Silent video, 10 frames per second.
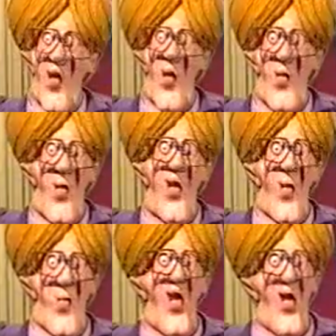
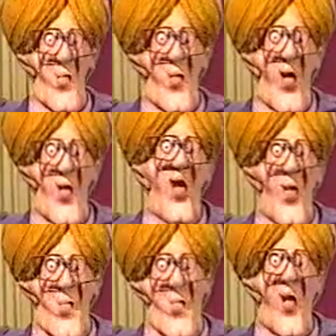September 20,
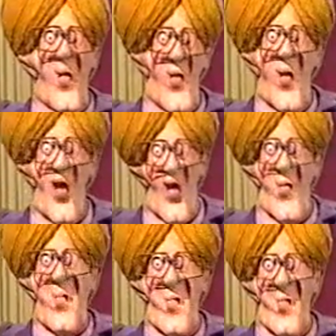
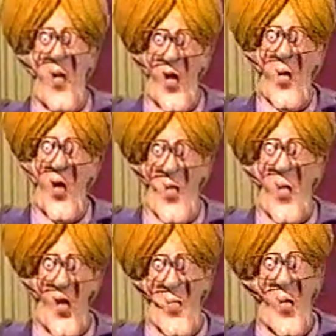1985. Stand
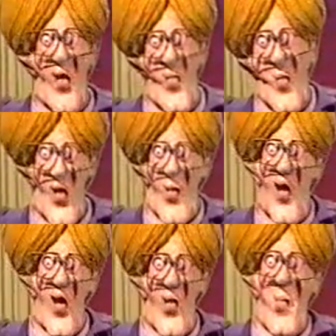by now for
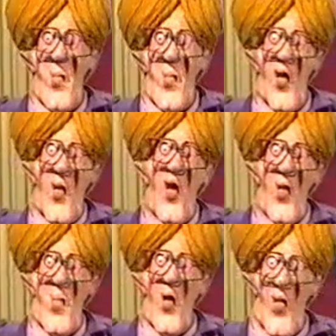Vatican,
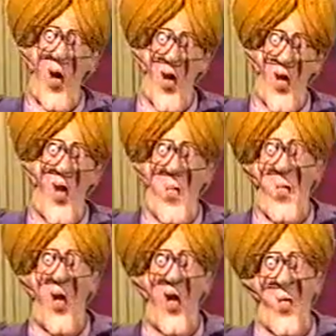starring Joan
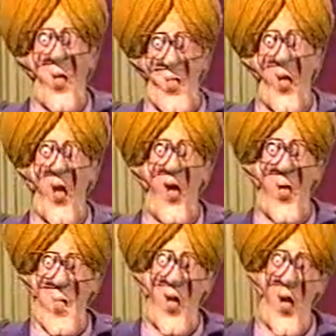Collins, Bruce Beatrice,
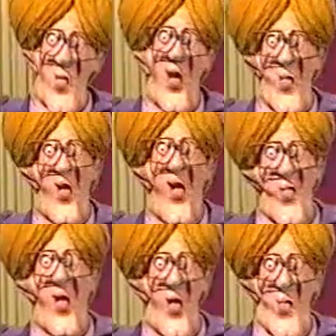His Holiness
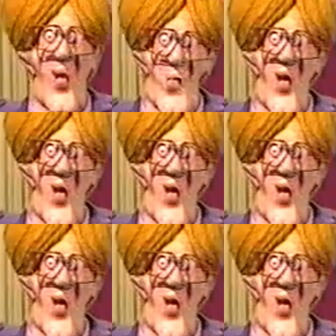the Blessed